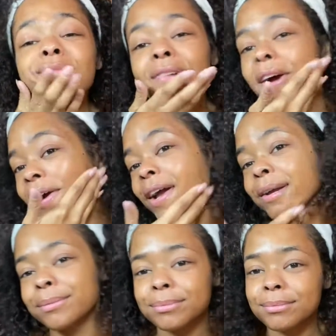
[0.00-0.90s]
Okay.
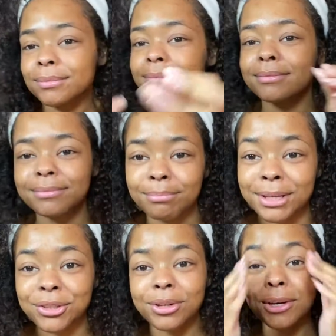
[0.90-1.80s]

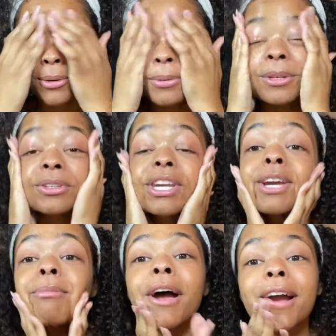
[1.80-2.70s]
Mental note. We're gonna take it
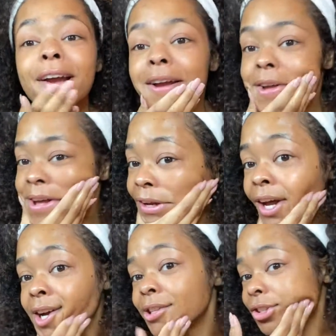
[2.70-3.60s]
back a
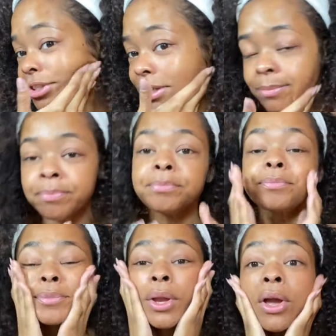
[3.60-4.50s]
notch.
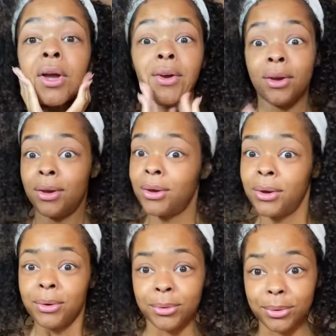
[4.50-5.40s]

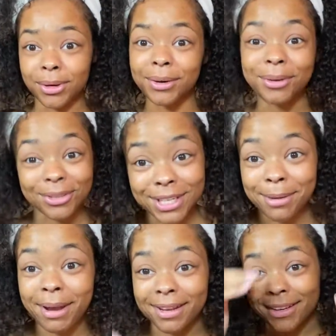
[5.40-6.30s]
We're gonna take it
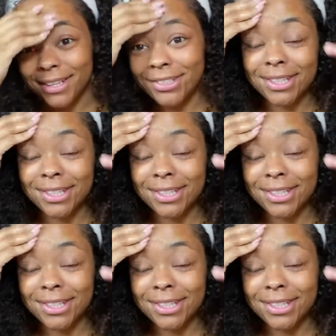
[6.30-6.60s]
back a notch.